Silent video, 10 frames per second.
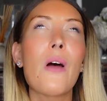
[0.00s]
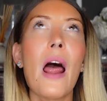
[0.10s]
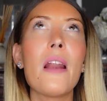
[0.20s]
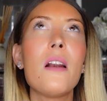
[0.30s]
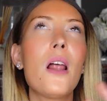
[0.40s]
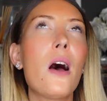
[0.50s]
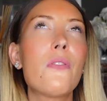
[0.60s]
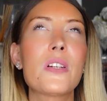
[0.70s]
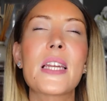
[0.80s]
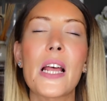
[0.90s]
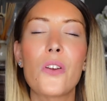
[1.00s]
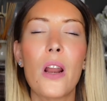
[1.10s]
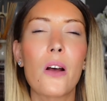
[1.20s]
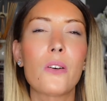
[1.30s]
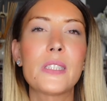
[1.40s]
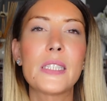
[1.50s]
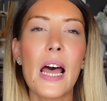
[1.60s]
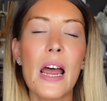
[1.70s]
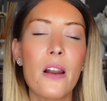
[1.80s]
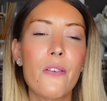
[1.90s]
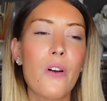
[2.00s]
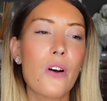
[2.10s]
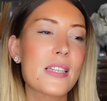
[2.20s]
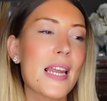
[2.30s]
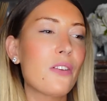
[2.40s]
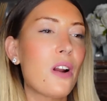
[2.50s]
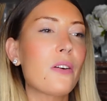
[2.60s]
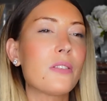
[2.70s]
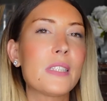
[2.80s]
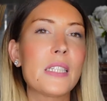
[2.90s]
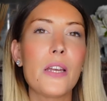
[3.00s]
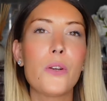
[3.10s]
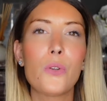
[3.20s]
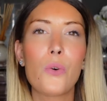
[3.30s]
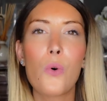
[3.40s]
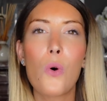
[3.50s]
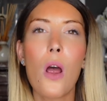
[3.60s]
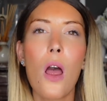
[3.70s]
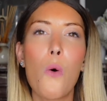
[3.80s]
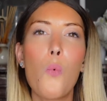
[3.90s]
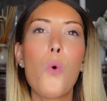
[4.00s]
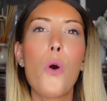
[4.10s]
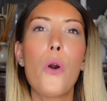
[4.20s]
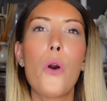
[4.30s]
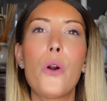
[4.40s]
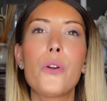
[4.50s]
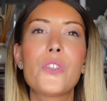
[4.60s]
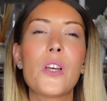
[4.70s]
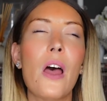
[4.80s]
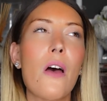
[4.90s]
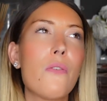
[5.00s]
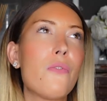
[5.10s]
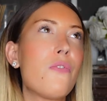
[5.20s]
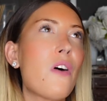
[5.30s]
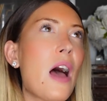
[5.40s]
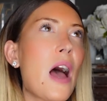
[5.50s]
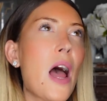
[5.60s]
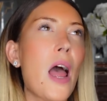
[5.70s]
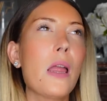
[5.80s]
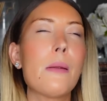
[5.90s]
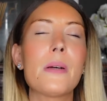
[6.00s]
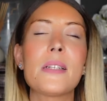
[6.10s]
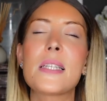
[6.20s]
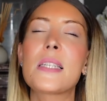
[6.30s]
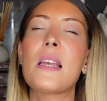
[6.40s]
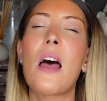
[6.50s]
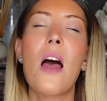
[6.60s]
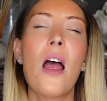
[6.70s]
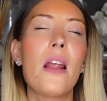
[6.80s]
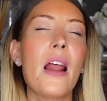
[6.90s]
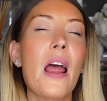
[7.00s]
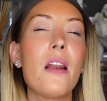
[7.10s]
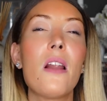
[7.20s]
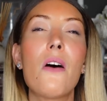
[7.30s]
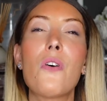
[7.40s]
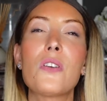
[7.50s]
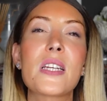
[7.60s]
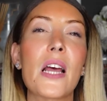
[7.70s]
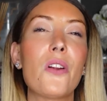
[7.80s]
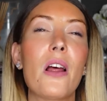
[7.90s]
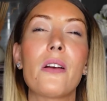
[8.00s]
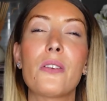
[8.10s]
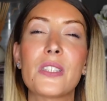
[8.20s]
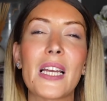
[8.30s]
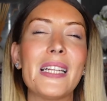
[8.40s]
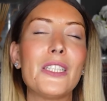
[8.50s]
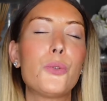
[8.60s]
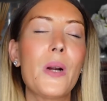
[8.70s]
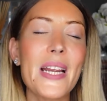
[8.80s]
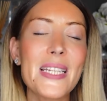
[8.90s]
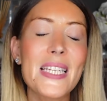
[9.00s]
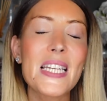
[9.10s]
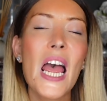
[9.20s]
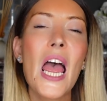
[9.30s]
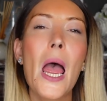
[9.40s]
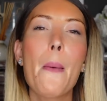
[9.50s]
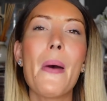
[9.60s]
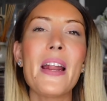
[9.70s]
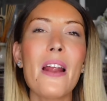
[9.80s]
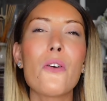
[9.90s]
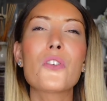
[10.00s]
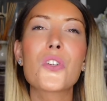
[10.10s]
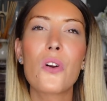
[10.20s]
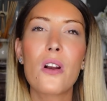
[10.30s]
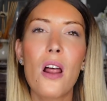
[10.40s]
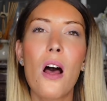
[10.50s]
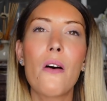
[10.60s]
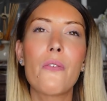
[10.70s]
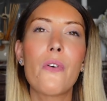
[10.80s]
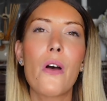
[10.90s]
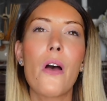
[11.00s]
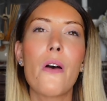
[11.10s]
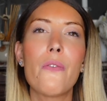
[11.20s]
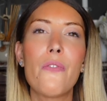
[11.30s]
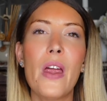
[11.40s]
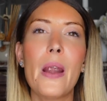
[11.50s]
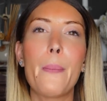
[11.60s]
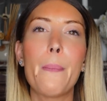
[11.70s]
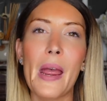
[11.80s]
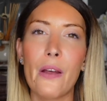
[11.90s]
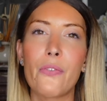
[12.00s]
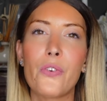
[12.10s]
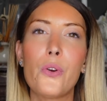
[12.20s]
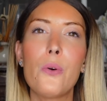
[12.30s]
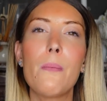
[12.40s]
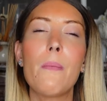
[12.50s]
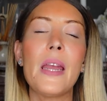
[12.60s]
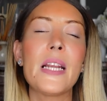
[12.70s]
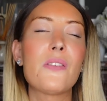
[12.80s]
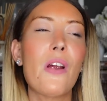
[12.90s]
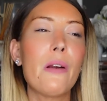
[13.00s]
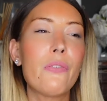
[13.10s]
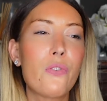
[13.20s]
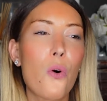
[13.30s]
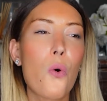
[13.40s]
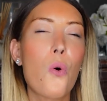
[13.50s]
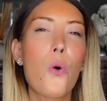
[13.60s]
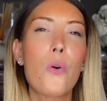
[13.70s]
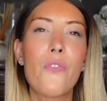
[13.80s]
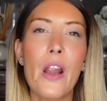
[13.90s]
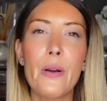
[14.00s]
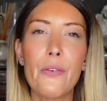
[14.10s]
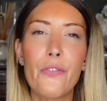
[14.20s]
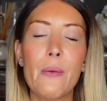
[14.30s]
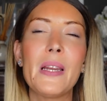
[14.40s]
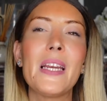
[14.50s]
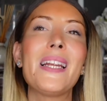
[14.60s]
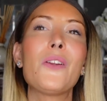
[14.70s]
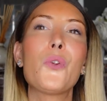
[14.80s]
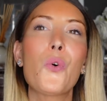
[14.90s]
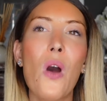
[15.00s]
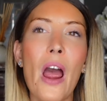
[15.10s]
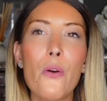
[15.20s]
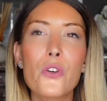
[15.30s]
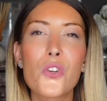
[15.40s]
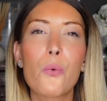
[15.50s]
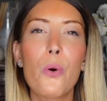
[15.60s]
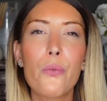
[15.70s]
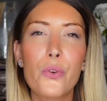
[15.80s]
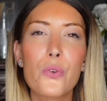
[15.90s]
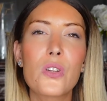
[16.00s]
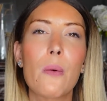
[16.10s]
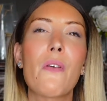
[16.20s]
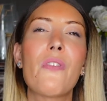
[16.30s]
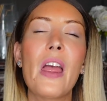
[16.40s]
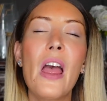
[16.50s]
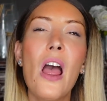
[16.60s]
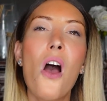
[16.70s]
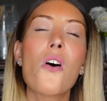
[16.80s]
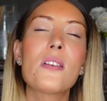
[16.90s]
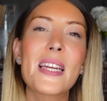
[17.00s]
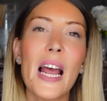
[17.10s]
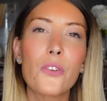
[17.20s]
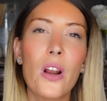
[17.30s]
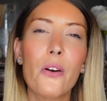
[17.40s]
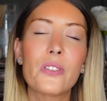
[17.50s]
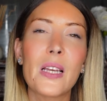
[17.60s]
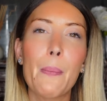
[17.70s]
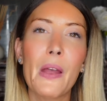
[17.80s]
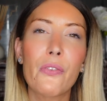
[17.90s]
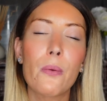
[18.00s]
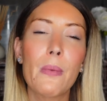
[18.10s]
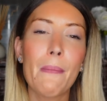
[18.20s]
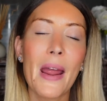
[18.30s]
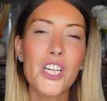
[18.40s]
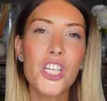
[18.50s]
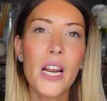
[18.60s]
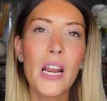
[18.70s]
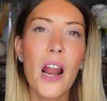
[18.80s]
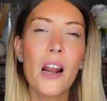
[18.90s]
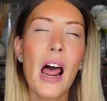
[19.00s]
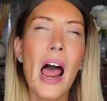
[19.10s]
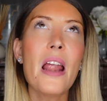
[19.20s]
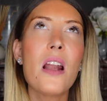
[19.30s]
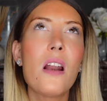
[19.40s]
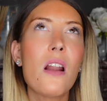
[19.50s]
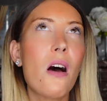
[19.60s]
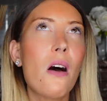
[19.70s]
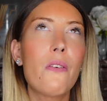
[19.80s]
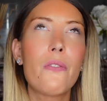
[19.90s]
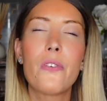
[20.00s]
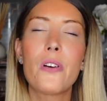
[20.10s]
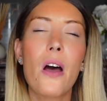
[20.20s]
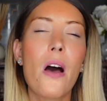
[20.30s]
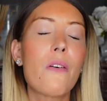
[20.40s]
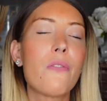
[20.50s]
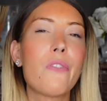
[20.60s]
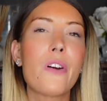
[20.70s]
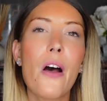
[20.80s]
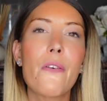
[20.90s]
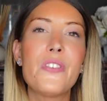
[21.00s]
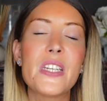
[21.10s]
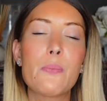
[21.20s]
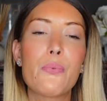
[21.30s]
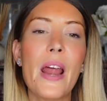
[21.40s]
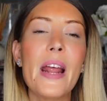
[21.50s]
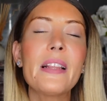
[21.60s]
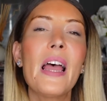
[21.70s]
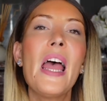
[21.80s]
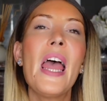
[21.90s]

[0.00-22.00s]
I love Oscar de la Renta. I love Oscar de la Renta, you know, world, vibe, style. I love Oscar de la Renta dress. But I also love their perfume. It's very floral, very feminine. You know, I also review some of the Oscar de la Renta perfume in my channel. I love, love, love this brand.